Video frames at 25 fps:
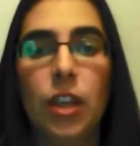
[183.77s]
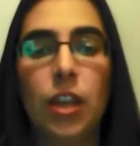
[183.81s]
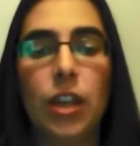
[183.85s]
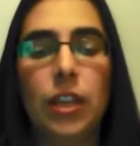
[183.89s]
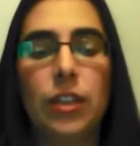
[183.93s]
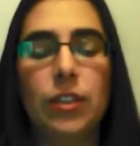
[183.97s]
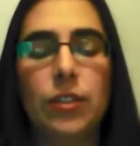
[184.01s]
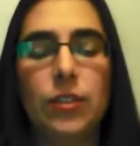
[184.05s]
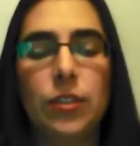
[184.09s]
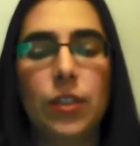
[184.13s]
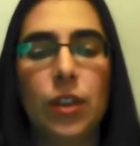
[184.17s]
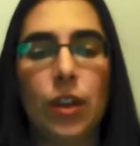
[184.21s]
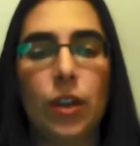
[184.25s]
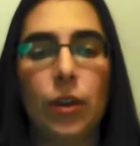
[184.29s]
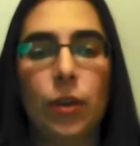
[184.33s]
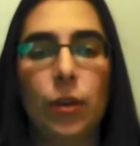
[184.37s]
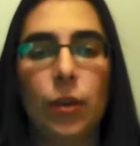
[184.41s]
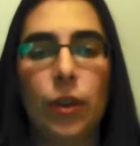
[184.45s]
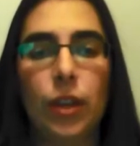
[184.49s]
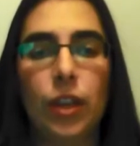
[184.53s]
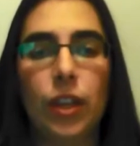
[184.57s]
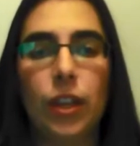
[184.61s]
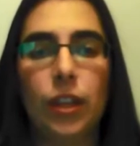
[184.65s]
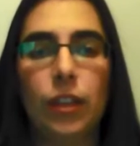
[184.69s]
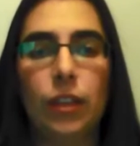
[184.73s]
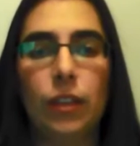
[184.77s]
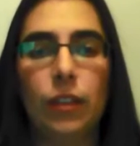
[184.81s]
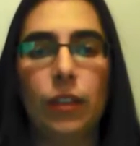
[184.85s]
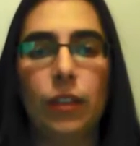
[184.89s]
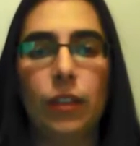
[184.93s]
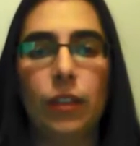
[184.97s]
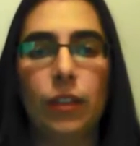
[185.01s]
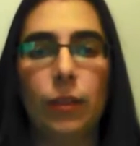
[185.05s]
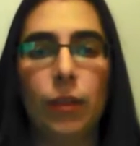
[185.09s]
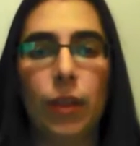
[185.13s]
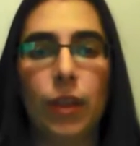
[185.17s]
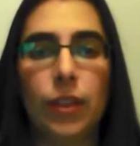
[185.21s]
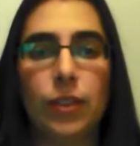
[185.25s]
And so
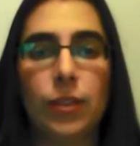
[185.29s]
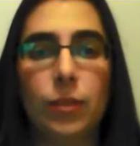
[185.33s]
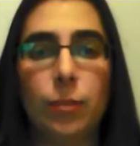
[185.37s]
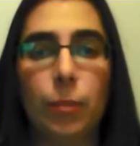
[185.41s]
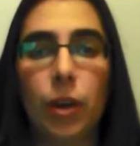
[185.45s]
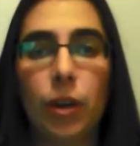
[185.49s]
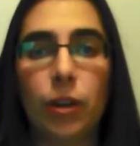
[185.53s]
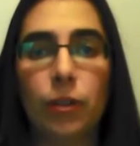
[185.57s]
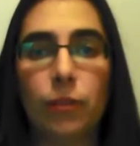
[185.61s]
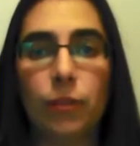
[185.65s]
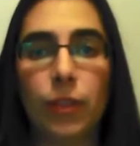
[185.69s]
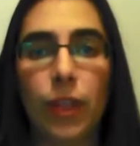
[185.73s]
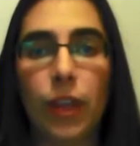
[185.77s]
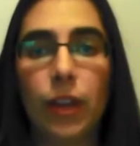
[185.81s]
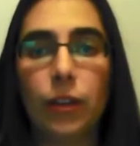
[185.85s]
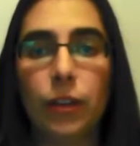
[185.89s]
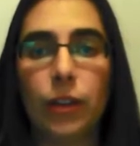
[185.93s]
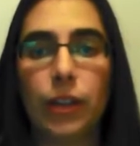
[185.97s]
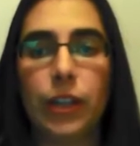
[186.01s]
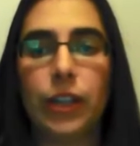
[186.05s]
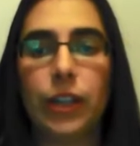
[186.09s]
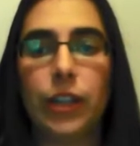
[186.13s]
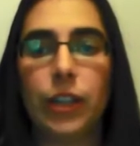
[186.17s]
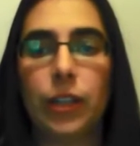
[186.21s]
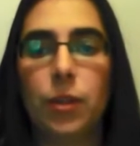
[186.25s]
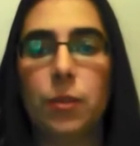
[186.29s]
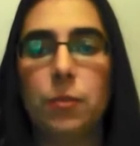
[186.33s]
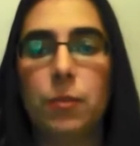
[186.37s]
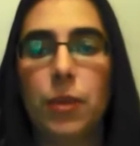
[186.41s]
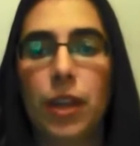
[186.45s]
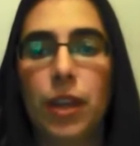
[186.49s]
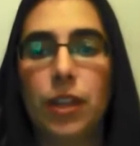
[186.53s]
as a part of that curriculum,